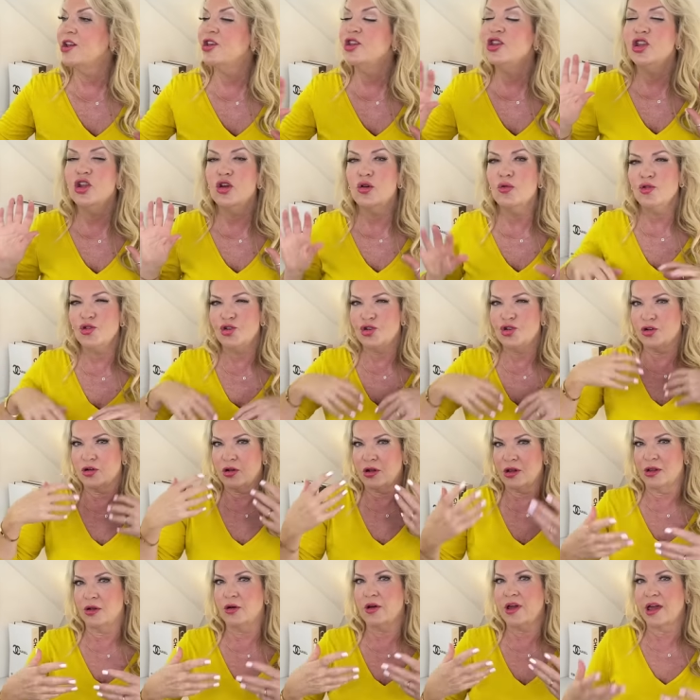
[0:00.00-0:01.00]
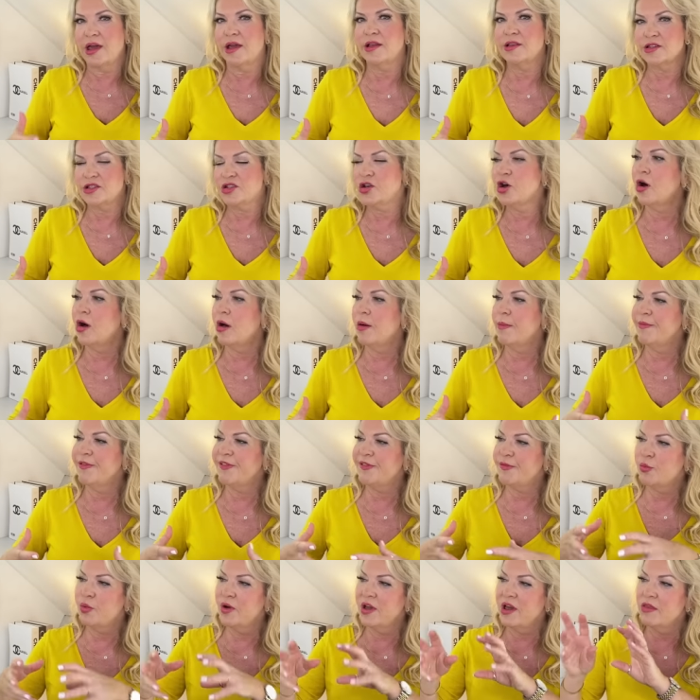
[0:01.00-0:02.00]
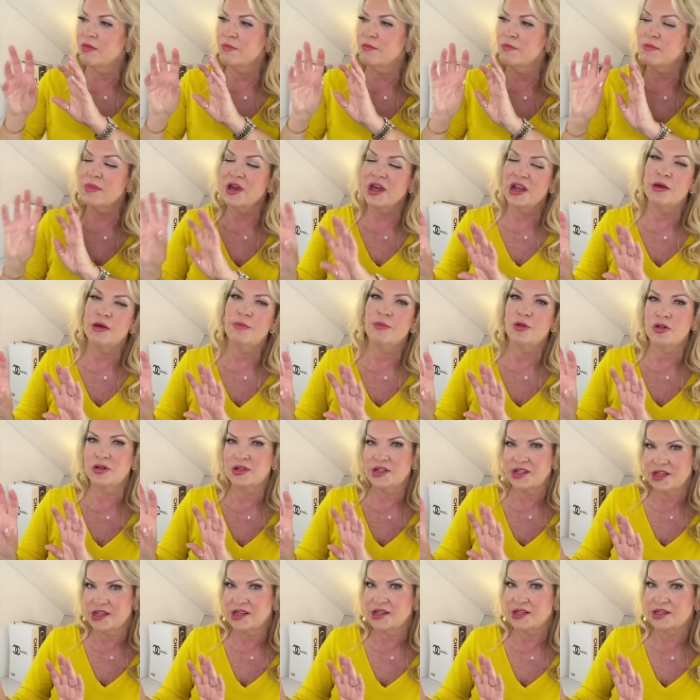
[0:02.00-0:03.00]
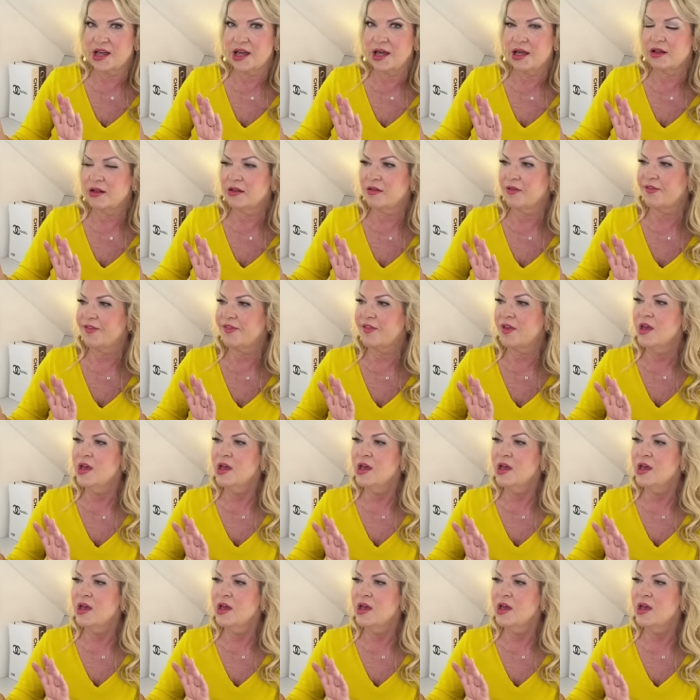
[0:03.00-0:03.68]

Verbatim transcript: neutral looking tops with minimal details.